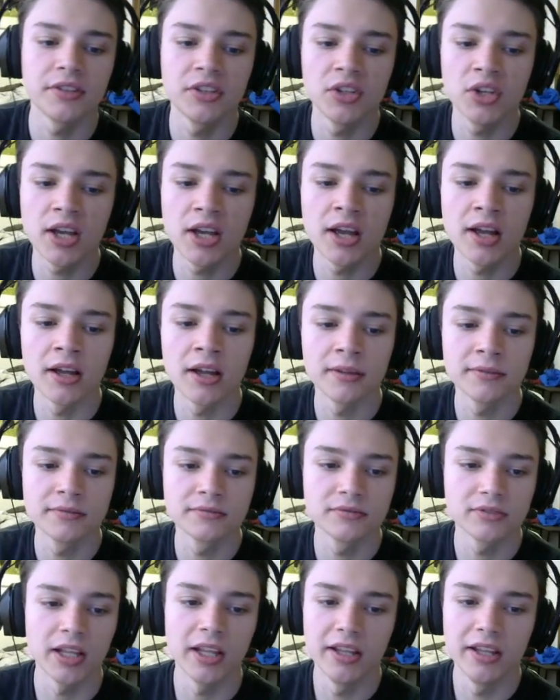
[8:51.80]
Yeah.
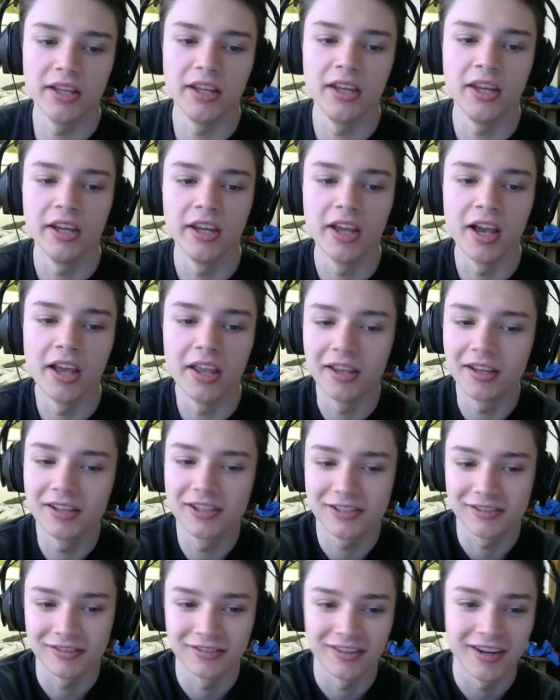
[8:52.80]

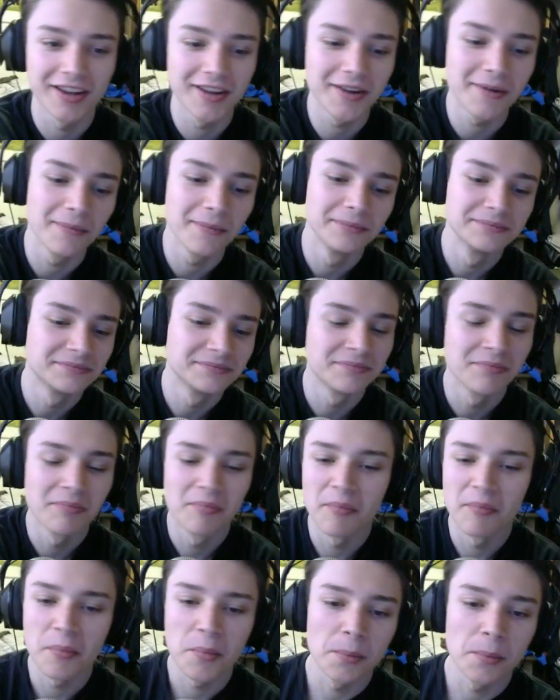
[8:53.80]
Yikes, right?
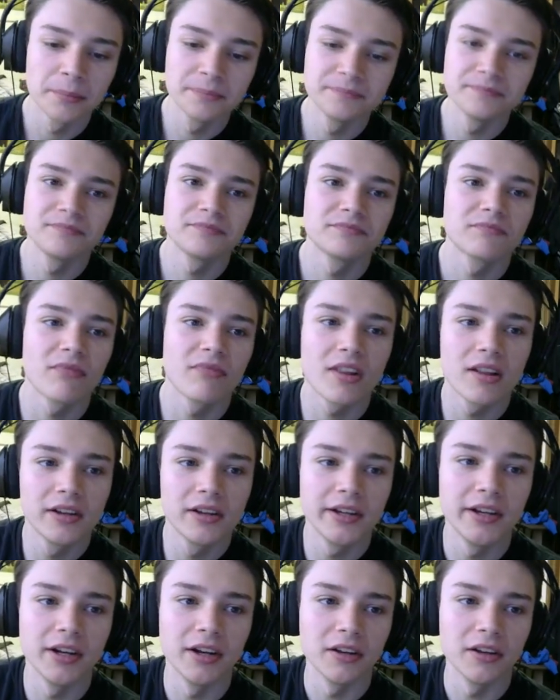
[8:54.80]

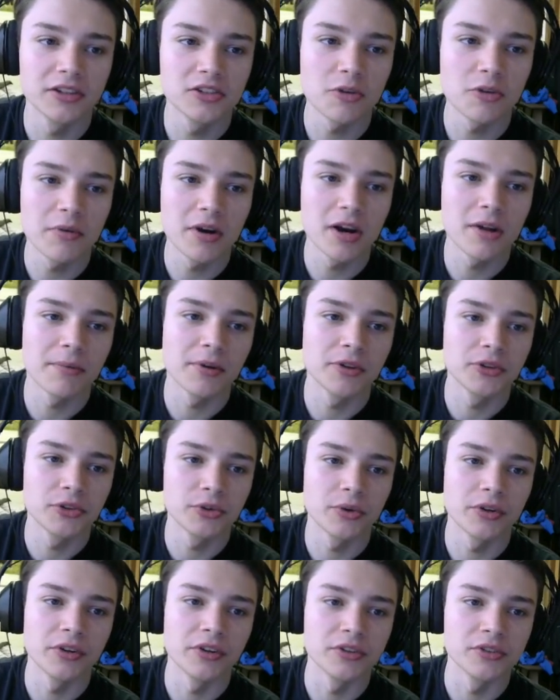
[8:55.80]
Here, let's open it up on
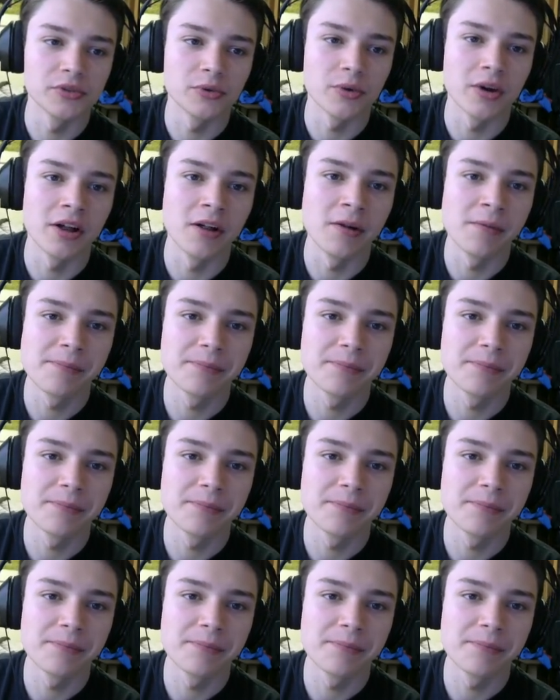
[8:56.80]
Twitter as well,